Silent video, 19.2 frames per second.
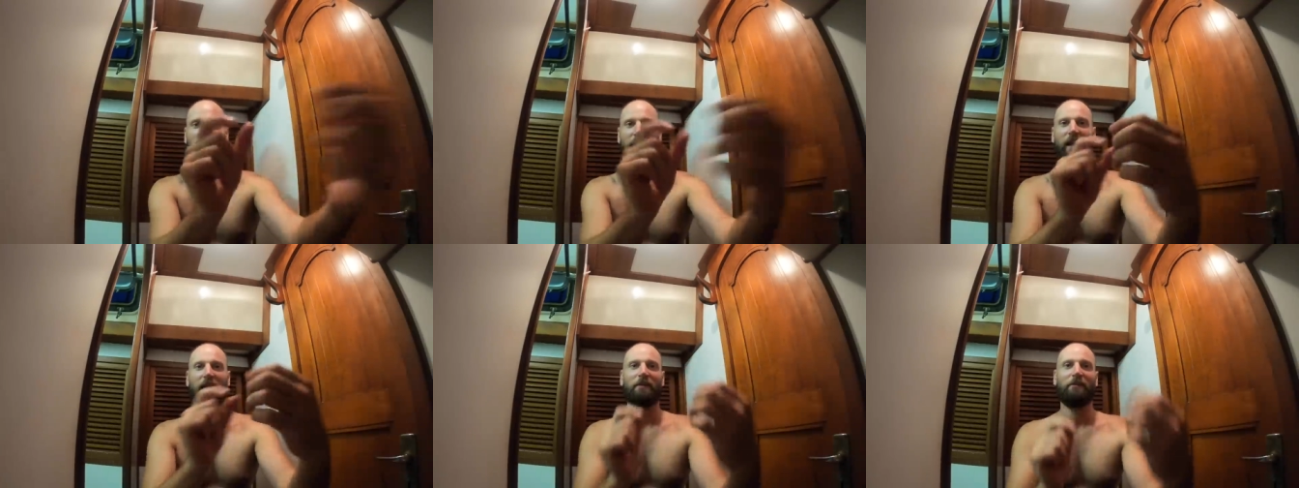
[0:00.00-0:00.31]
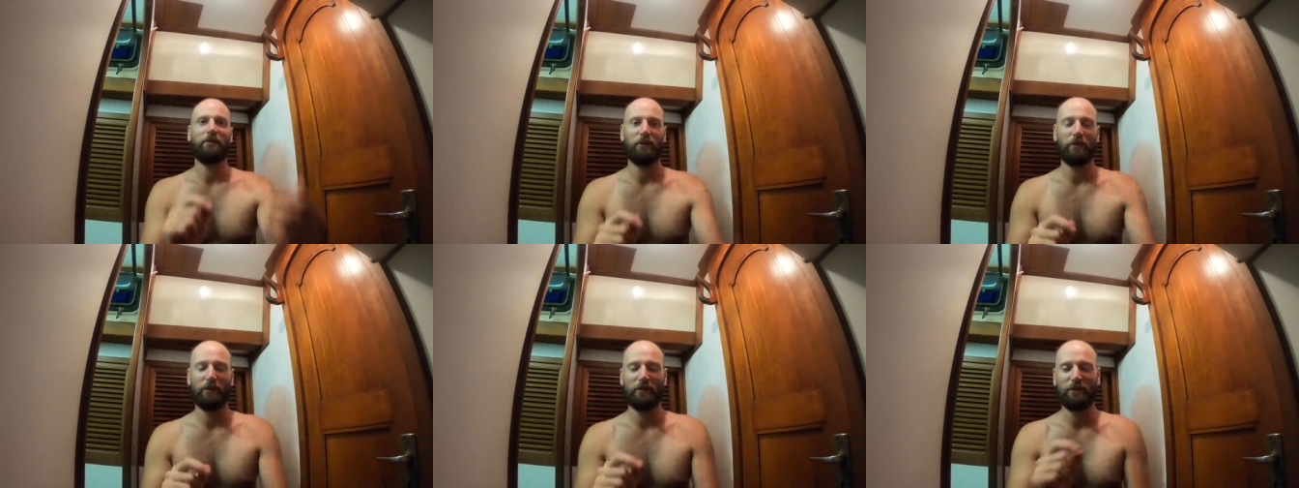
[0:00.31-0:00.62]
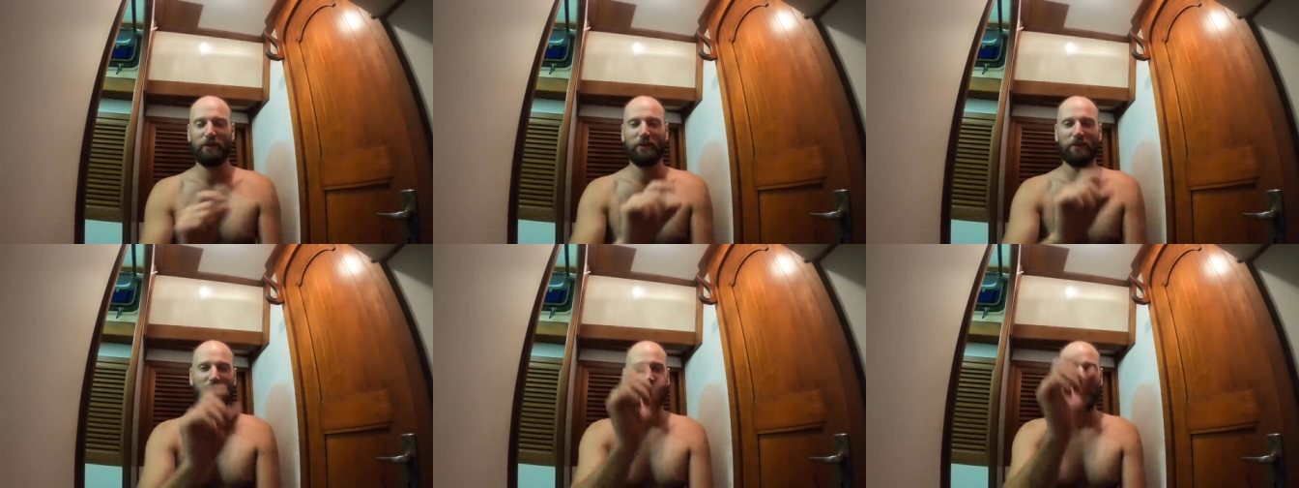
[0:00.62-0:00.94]
They came
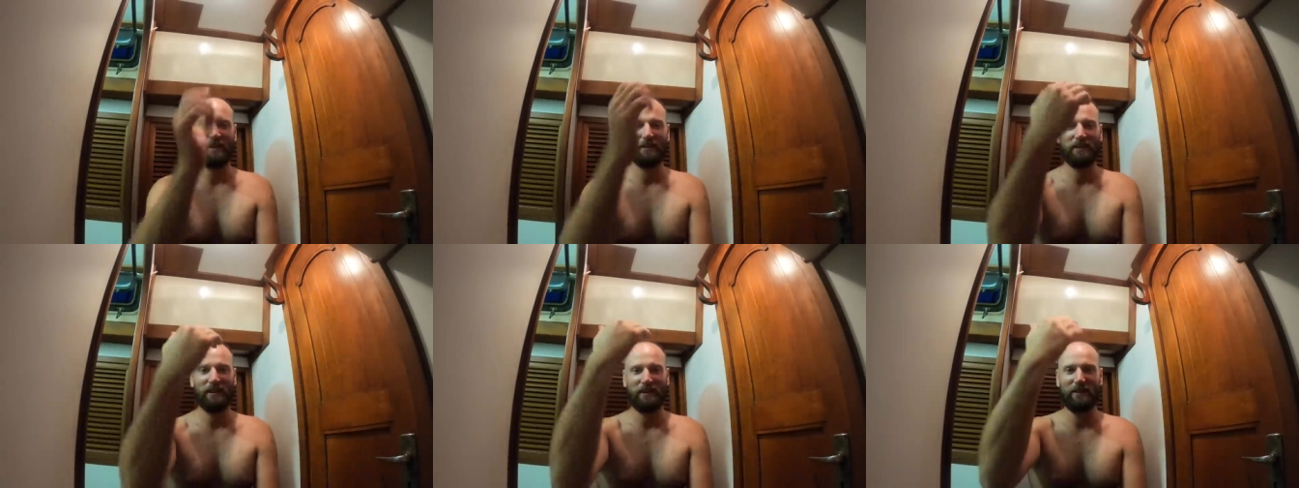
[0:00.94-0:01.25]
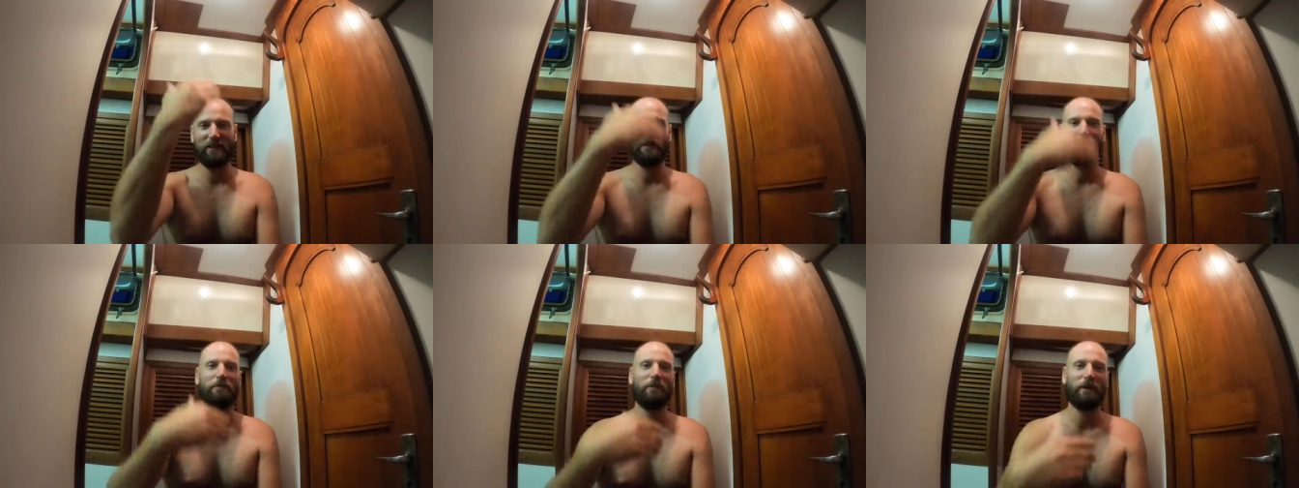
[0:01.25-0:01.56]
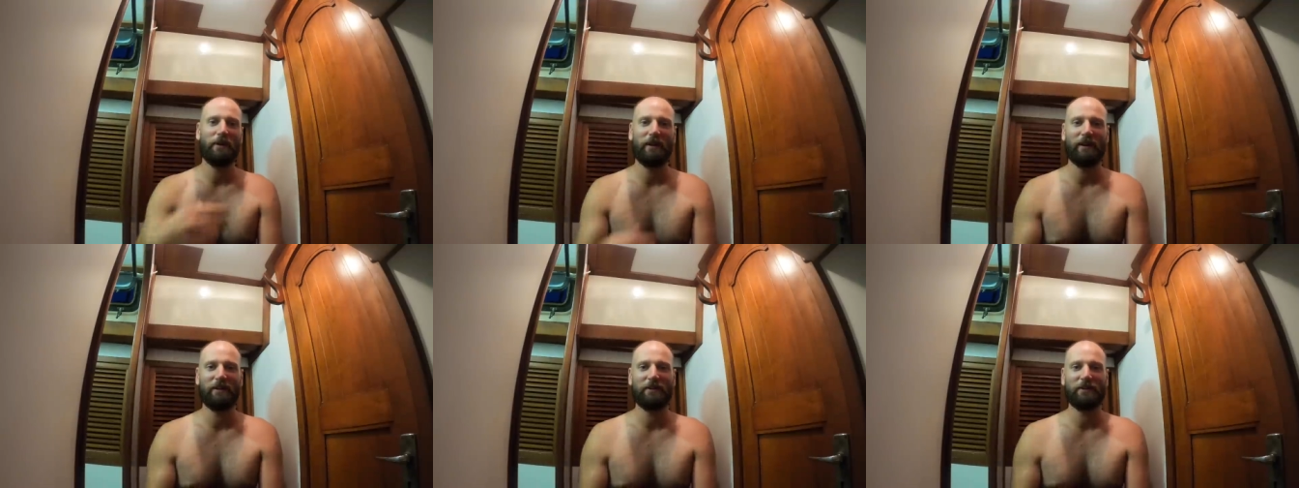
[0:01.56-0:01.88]
towards us and as they
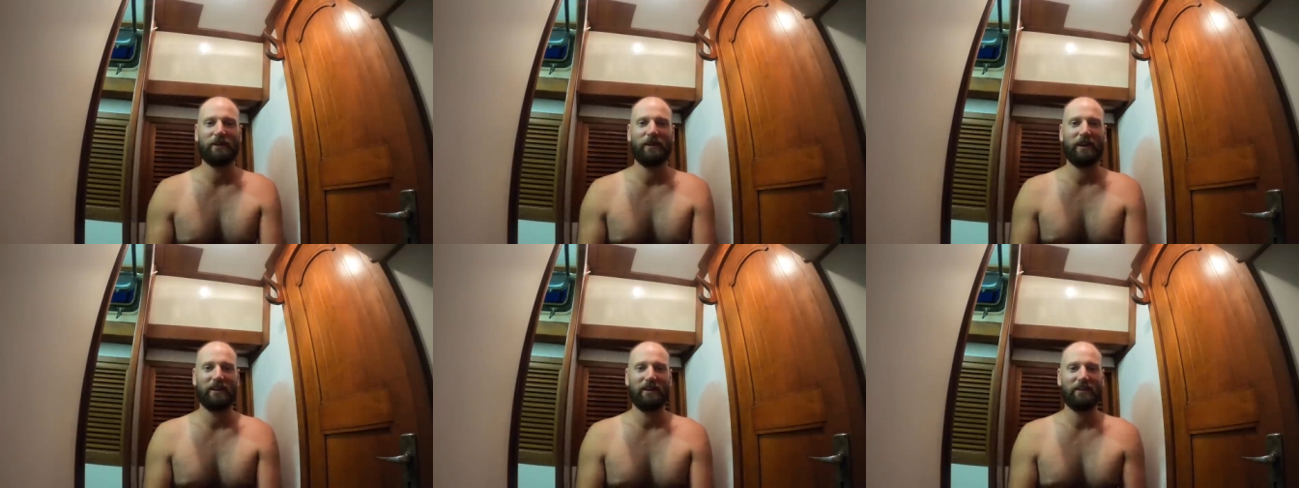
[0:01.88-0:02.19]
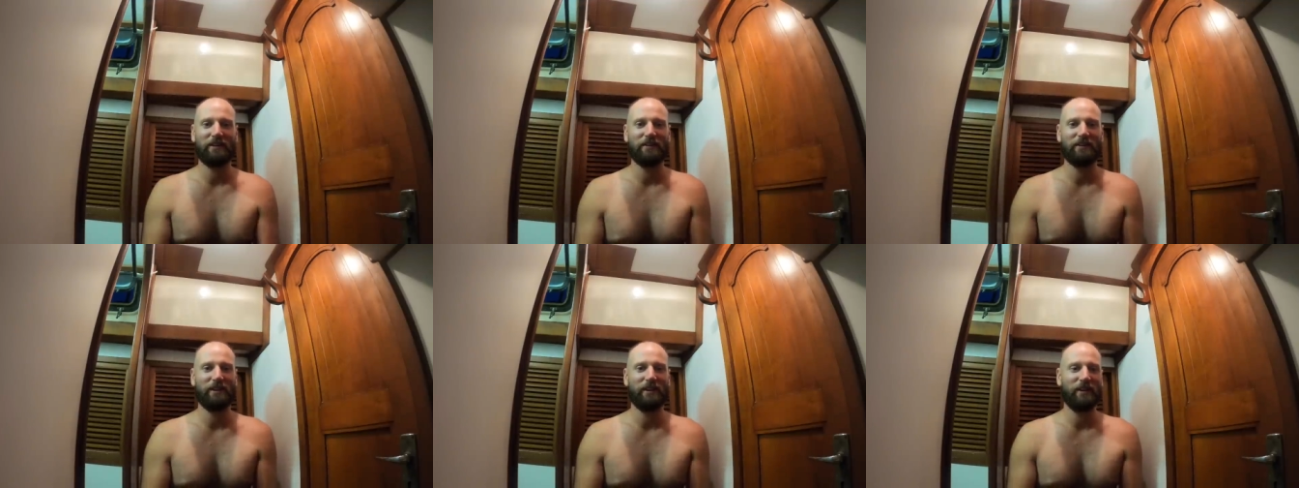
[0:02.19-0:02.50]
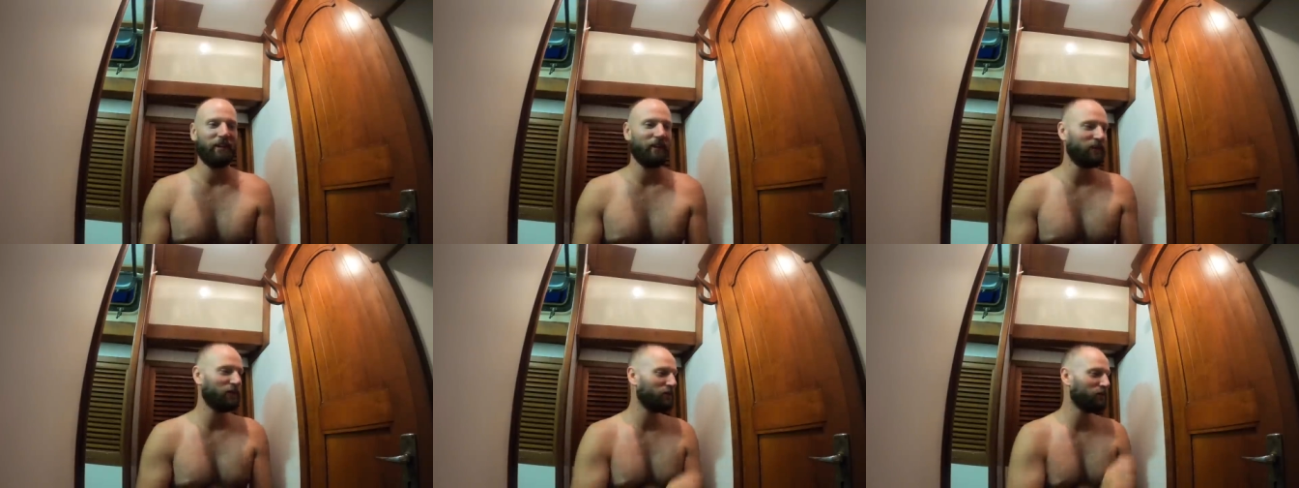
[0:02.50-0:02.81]
disappear out of sight you just
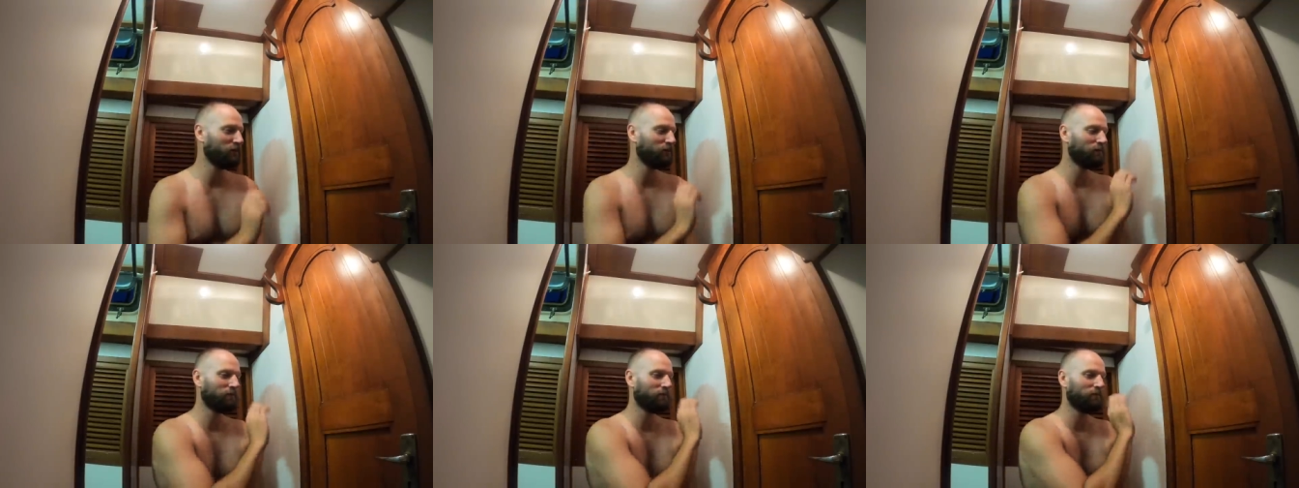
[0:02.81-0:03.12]
hear this